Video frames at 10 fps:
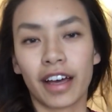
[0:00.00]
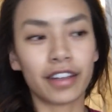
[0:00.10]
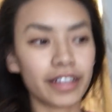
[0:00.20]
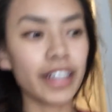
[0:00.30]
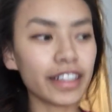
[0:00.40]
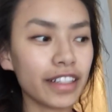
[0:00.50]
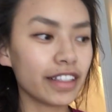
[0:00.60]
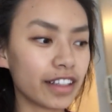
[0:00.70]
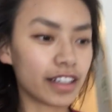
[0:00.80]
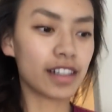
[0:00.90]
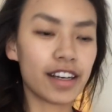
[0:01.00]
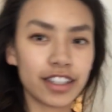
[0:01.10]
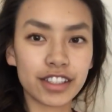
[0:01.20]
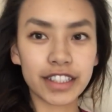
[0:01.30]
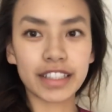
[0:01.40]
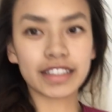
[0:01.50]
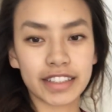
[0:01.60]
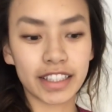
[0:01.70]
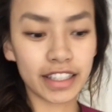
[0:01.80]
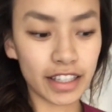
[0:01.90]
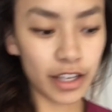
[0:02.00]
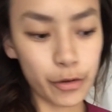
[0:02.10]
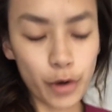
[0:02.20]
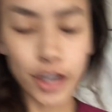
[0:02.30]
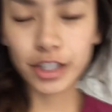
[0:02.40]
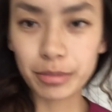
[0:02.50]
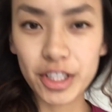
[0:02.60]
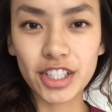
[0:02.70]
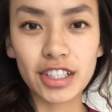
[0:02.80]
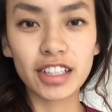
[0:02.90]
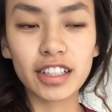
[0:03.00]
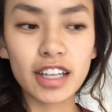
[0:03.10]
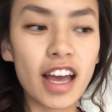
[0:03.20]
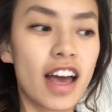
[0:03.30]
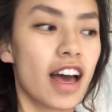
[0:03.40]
Alrighty, the laundry is in the washing machine.